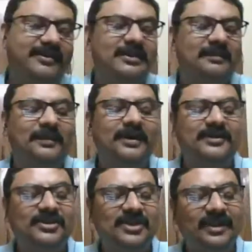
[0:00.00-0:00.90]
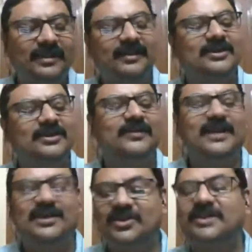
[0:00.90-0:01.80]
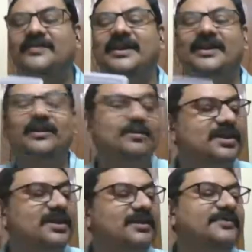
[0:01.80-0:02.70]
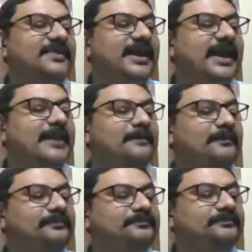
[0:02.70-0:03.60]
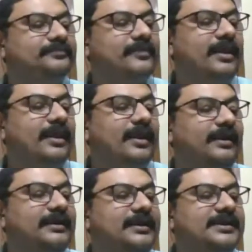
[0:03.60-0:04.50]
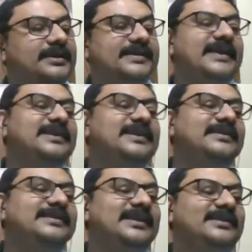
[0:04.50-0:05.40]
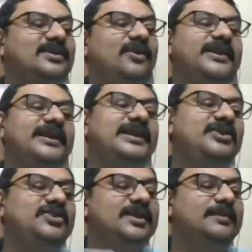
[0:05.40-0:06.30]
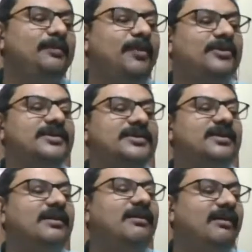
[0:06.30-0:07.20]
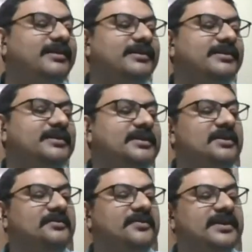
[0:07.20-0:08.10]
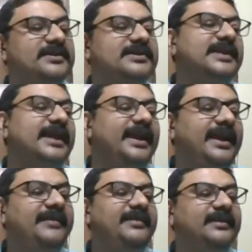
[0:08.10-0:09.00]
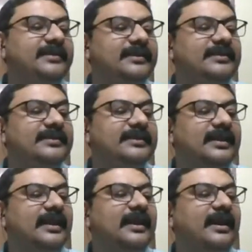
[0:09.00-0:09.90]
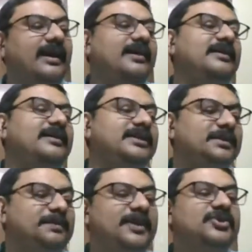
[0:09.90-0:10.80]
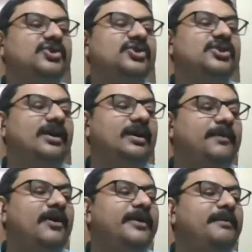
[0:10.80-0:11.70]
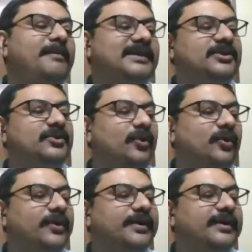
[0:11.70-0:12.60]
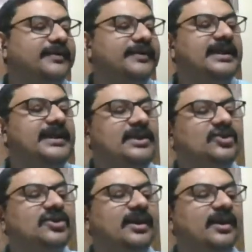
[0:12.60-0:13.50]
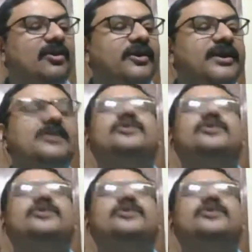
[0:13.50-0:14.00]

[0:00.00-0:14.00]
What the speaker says: perching so that they can observe the game. Descend and sit on each important card. First, Ariel perched upon a matador, then each according to the